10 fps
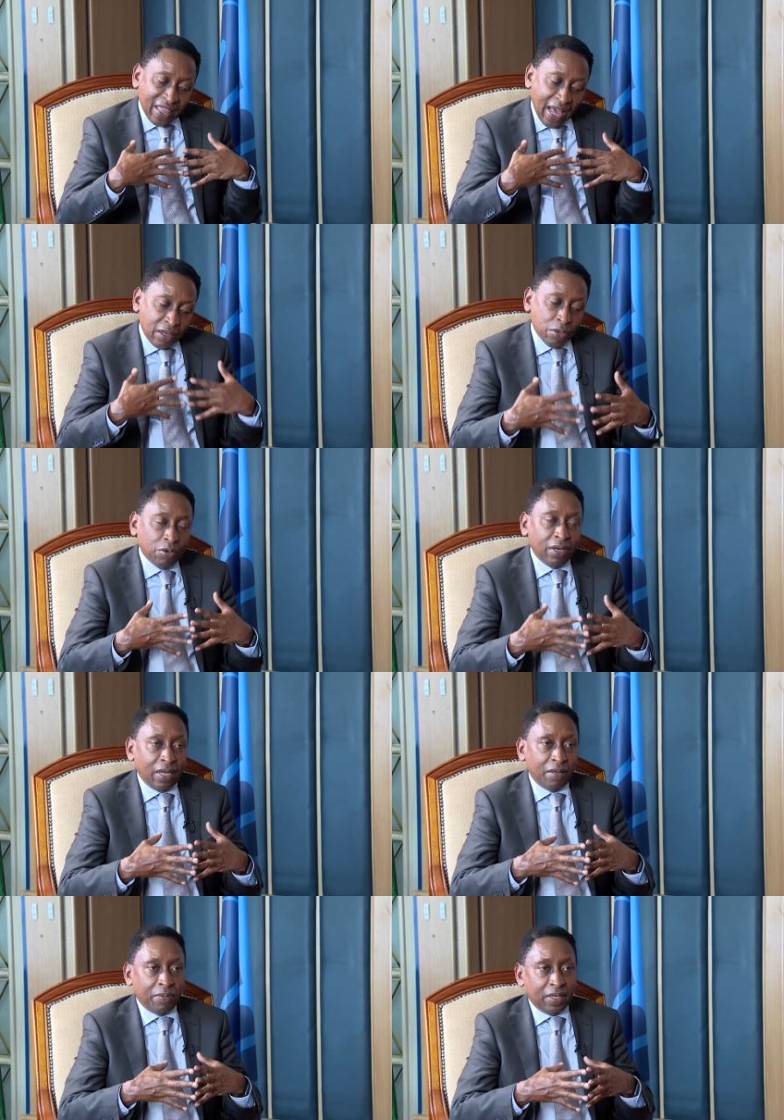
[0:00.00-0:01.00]
That whole
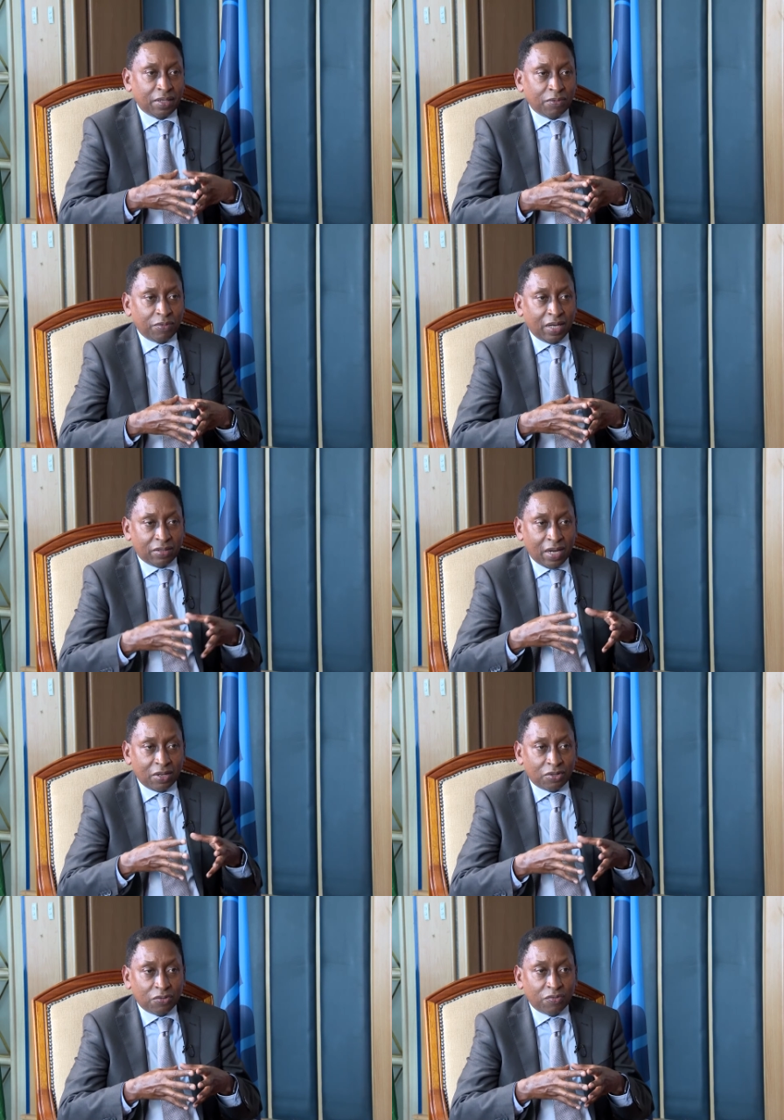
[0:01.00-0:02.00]
element, we are
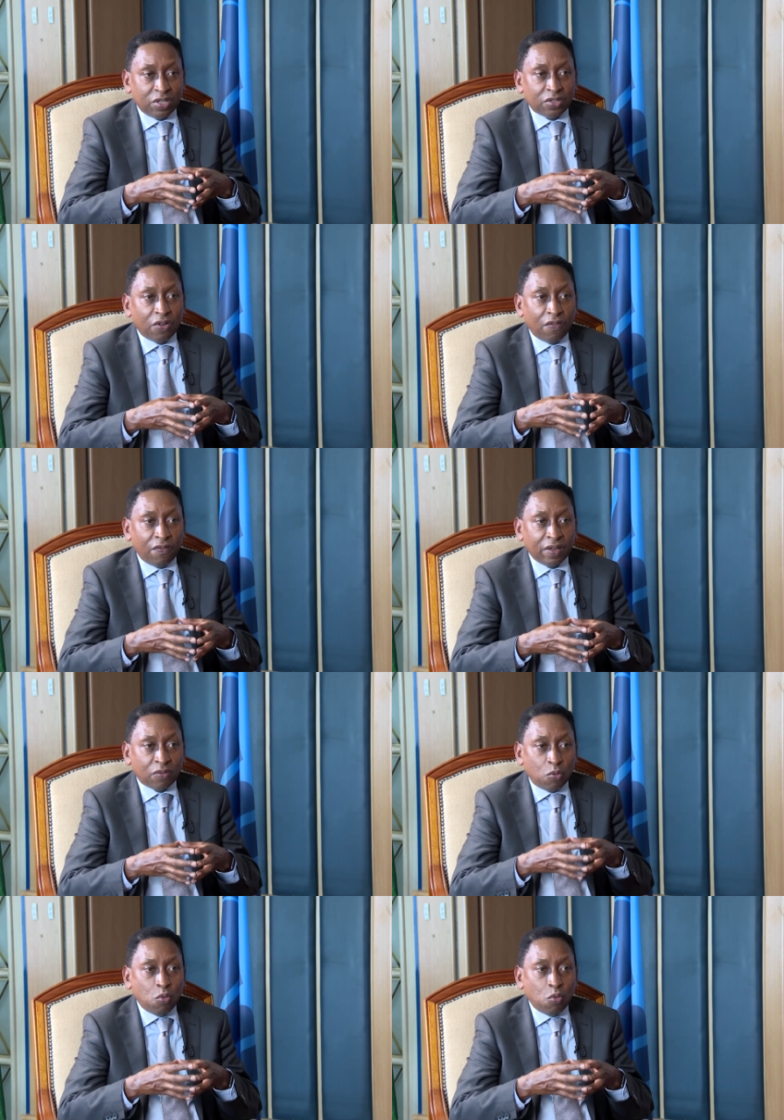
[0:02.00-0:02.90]
trying to resolve it,